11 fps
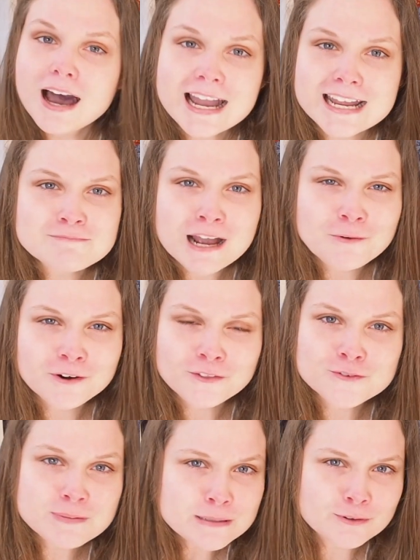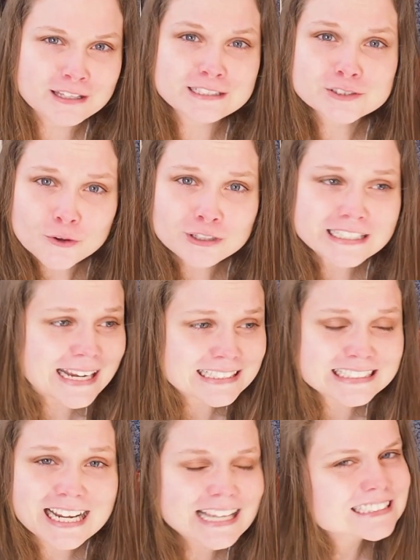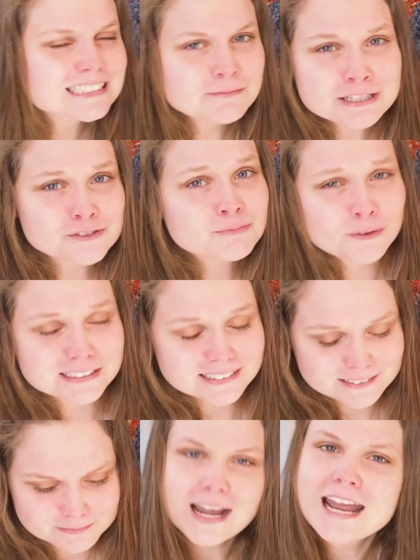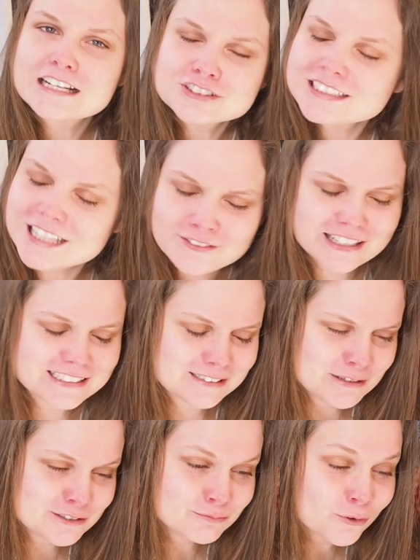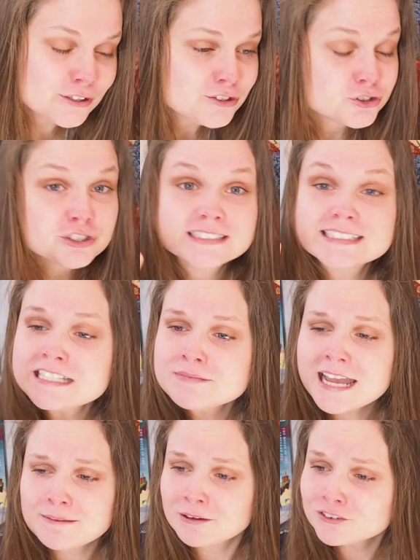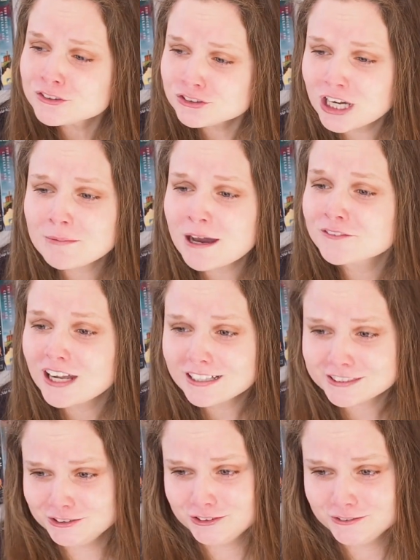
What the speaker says: I am not one of those people that is totally anti-exclamation point. I actually love exclamation points. You should have seen me at my first job out of college.